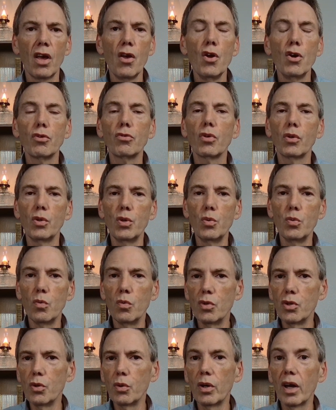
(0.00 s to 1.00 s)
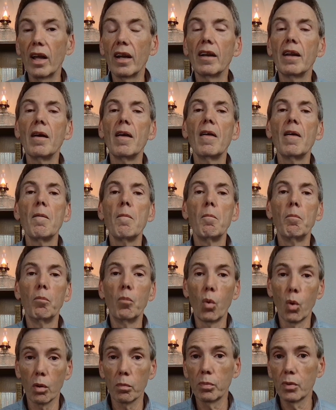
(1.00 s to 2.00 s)
So you get
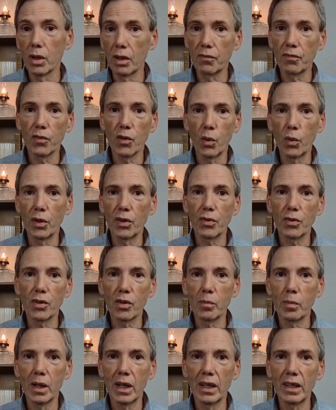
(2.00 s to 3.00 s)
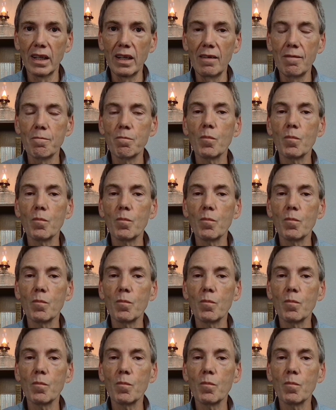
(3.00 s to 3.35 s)
more blood flowing through the body